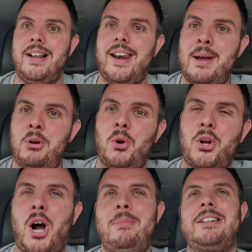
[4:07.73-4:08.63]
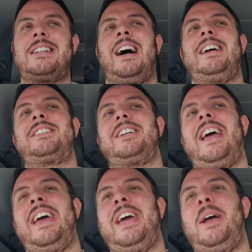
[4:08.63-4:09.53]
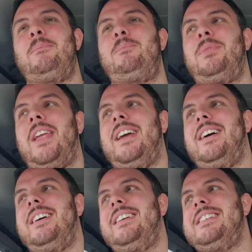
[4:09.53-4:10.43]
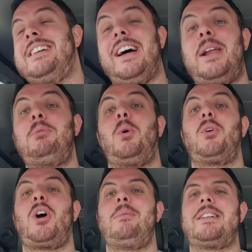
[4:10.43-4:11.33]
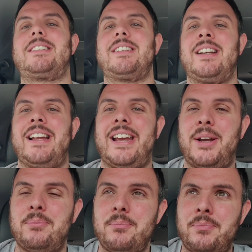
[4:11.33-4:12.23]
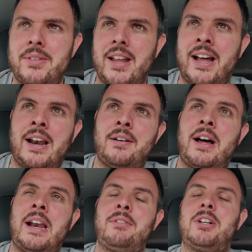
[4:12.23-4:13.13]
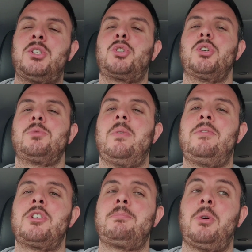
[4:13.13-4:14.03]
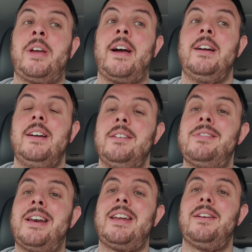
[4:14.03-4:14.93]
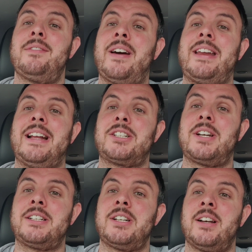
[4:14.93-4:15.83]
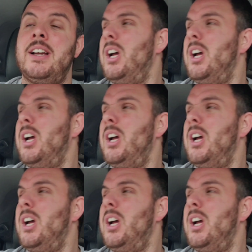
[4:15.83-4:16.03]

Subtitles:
Let me know in the comments, guys. Yeah, let me know in the comments, and I'll have a little discussion with you. But yeah, very, very interesting.